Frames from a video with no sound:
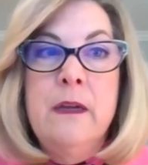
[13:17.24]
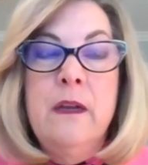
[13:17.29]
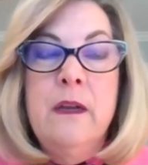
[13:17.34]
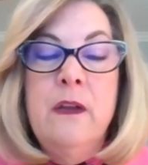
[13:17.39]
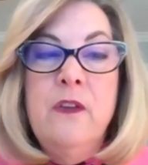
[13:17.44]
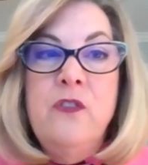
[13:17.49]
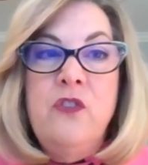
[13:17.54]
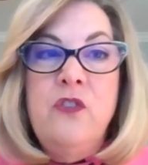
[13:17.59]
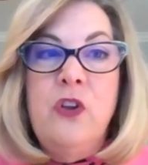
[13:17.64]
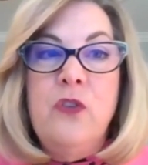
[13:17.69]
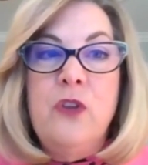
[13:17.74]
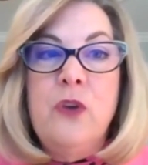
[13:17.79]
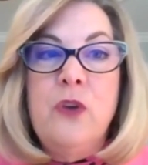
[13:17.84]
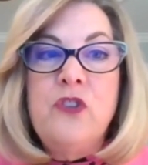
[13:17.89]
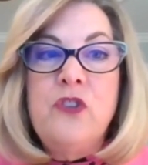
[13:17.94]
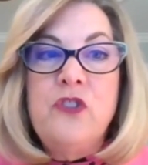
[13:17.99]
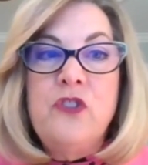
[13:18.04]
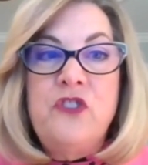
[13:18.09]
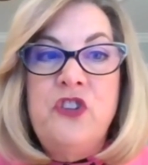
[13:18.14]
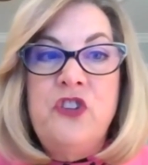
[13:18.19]
So those
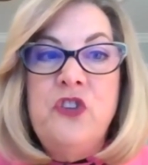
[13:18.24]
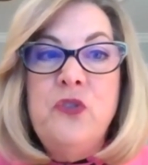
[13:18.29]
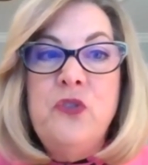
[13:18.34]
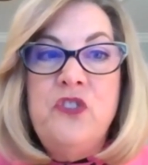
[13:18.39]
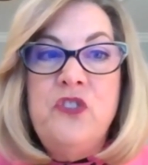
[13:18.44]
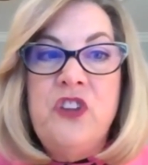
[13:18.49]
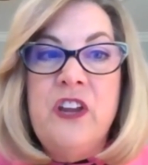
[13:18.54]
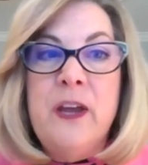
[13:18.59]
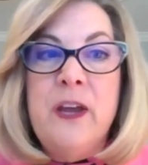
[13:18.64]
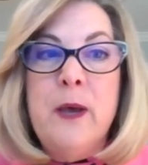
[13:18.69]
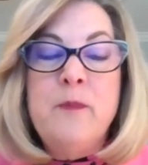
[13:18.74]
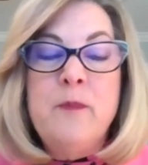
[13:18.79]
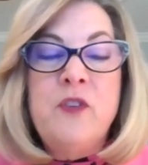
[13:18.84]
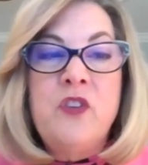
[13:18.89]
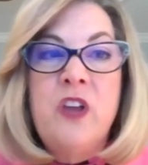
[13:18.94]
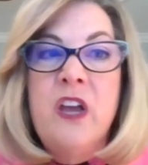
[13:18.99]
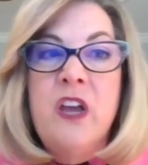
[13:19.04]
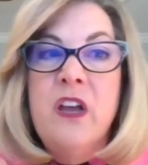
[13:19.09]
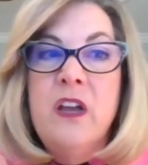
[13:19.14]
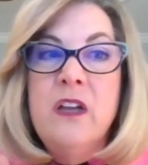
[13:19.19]
are two tips.
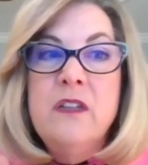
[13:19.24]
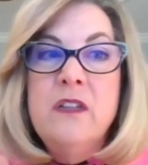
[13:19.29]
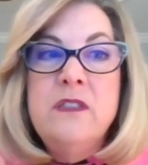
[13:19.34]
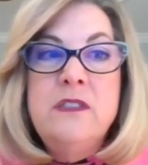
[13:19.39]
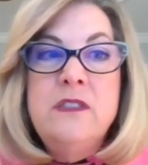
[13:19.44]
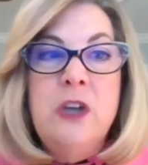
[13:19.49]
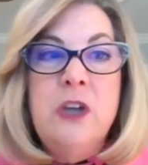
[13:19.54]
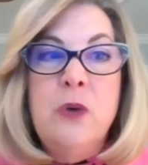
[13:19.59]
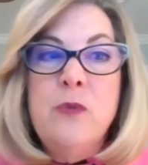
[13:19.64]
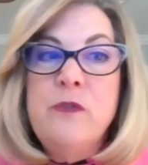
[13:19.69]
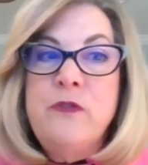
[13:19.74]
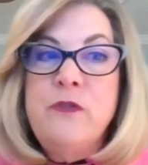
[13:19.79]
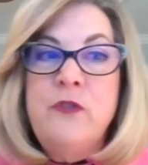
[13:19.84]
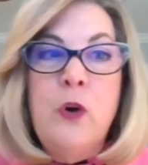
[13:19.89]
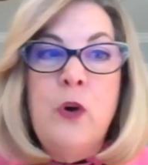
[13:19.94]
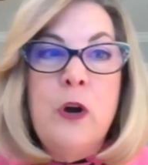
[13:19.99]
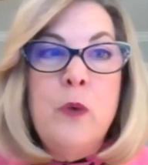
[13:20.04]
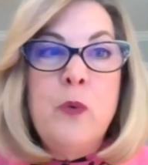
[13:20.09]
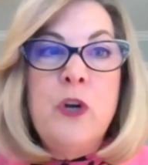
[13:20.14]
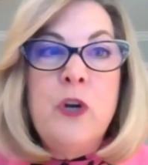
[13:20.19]
Don't
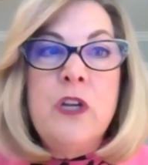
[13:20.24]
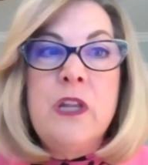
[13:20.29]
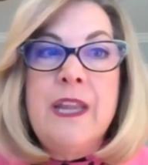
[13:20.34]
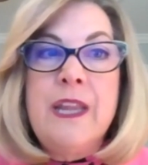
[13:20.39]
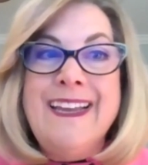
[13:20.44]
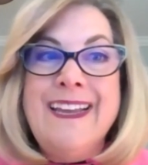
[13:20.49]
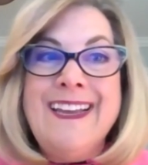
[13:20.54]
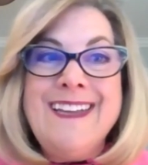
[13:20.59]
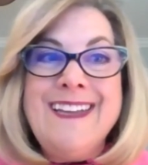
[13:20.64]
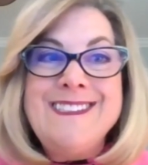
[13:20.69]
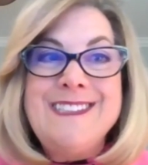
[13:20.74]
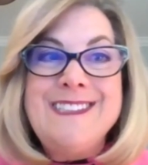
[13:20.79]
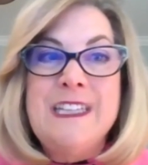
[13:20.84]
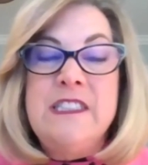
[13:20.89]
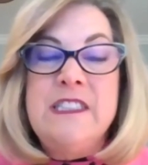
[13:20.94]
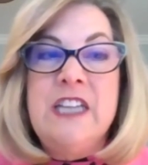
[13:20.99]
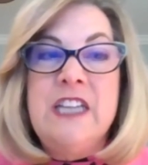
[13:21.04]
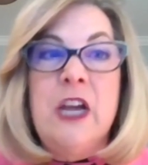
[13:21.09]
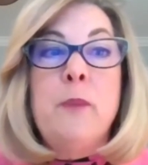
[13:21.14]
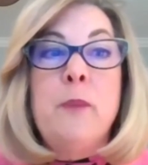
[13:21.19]
forward links and
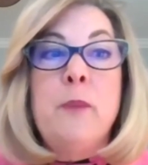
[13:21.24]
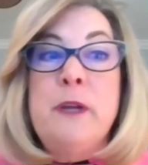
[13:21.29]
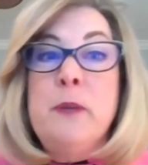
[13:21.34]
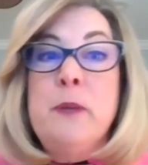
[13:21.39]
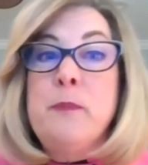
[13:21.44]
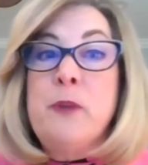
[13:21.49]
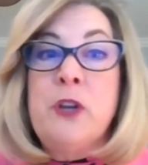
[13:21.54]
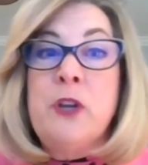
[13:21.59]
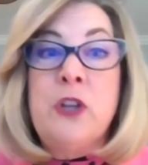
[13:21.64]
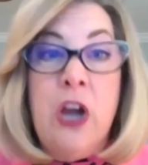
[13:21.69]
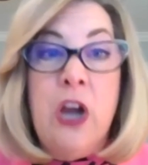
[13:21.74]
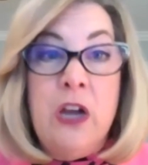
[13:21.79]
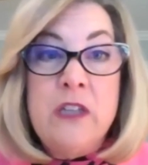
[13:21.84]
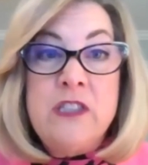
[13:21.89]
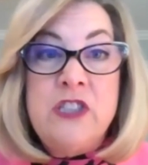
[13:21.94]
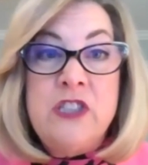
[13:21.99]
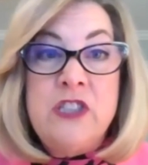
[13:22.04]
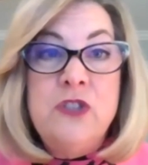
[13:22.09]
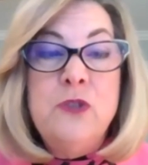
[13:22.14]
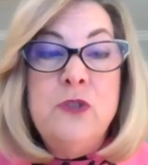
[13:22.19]
tell people not
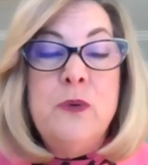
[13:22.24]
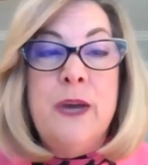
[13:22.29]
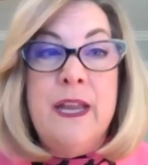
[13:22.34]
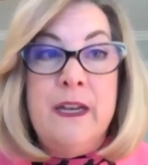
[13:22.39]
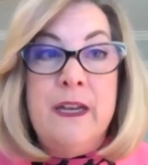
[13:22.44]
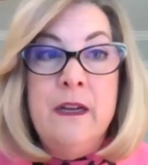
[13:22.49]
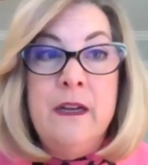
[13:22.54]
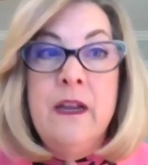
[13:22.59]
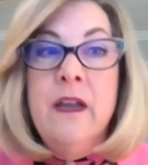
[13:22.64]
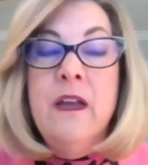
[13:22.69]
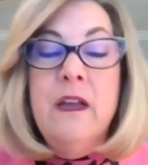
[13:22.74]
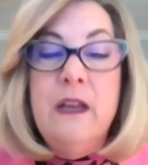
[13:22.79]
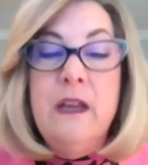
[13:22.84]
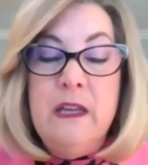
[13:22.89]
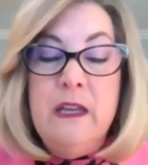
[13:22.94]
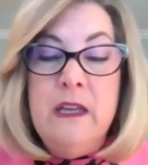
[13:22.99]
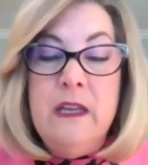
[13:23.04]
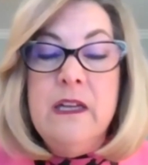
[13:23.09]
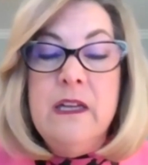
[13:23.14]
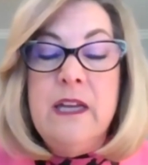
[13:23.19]
to. And
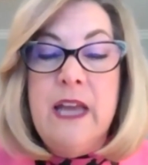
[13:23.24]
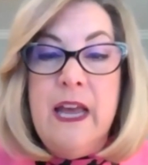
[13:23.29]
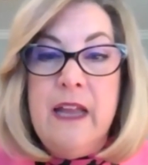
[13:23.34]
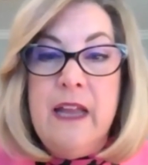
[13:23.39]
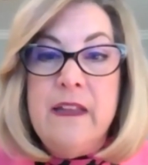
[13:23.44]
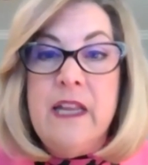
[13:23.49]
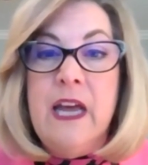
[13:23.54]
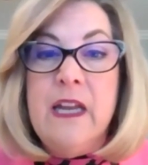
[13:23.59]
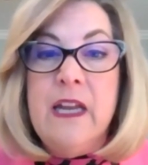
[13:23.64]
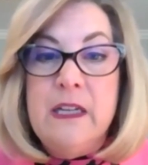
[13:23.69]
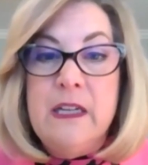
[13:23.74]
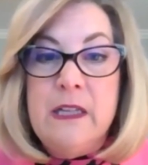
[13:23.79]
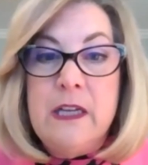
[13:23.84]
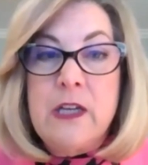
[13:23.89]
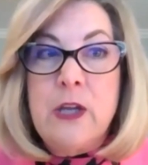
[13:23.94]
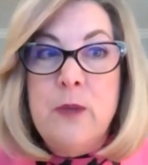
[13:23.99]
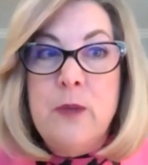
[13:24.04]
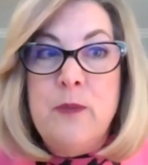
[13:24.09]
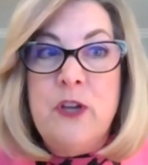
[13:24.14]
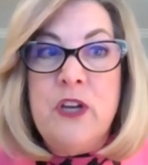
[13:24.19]
Ian had that in the
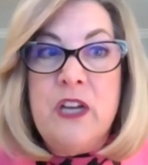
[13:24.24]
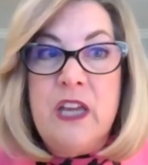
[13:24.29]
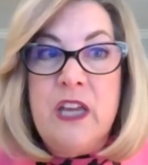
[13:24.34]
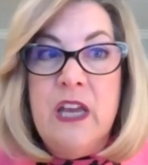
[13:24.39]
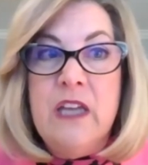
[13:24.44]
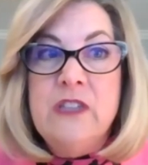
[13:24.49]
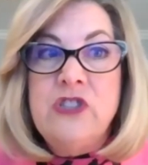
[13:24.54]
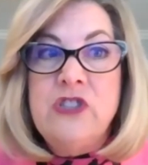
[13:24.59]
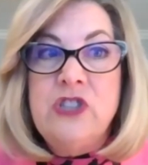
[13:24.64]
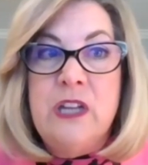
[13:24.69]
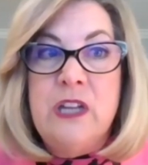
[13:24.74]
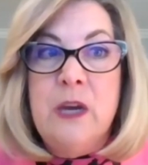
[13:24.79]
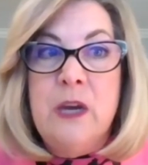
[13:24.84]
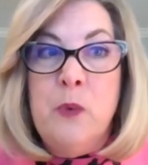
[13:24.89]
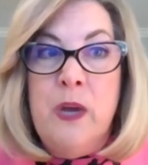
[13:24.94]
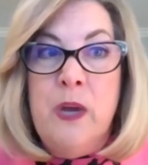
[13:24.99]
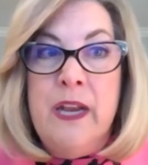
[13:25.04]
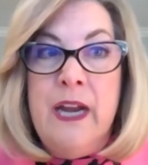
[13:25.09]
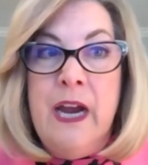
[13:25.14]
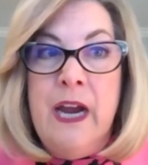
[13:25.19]
communication that
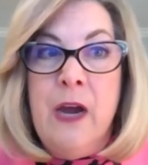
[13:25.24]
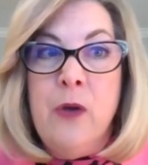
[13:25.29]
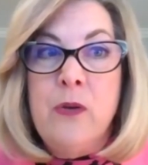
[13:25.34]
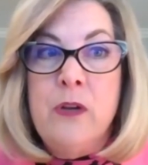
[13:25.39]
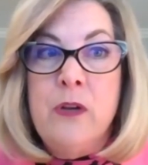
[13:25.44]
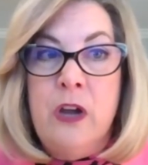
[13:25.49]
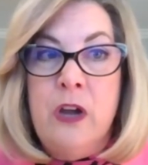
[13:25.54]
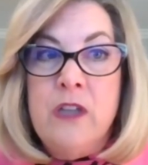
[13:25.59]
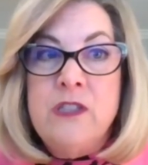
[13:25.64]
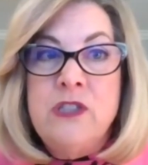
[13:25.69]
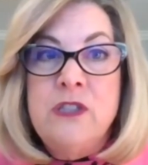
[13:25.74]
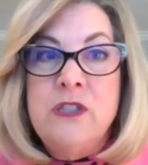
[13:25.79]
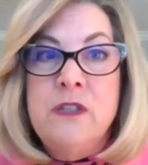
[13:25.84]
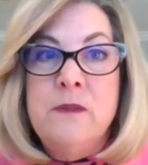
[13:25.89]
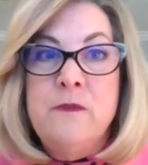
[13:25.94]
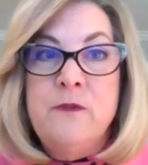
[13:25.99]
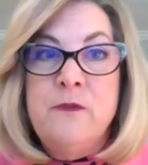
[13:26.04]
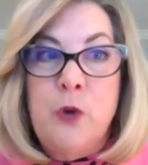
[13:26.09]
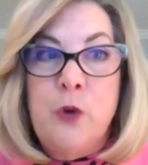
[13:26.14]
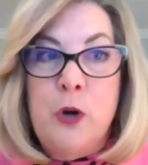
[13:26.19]
went out, not to
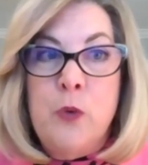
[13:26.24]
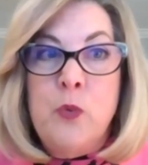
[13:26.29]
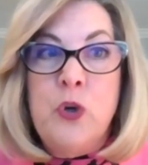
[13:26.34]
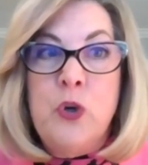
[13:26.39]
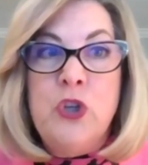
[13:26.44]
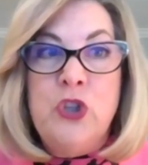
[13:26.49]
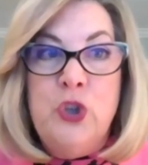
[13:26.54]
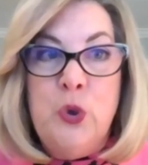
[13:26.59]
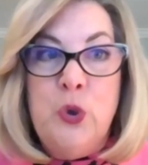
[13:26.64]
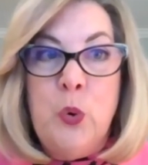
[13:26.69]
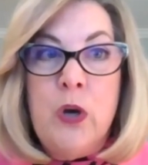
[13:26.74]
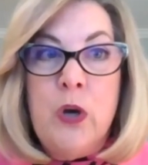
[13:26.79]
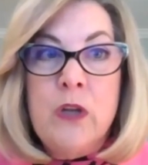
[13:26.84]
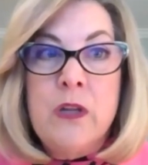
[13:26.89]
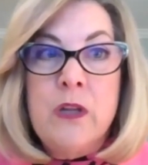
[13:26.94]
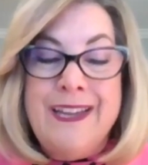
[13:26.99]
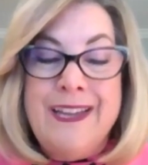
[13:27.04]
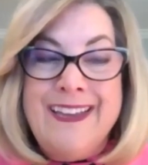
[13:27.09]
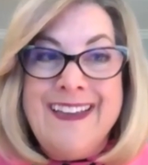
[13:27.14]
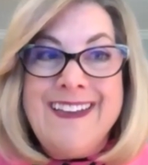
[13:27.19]
forward your
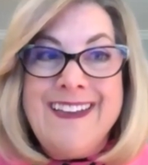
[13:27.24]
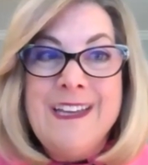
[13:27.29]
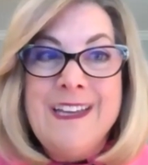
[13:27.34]
link.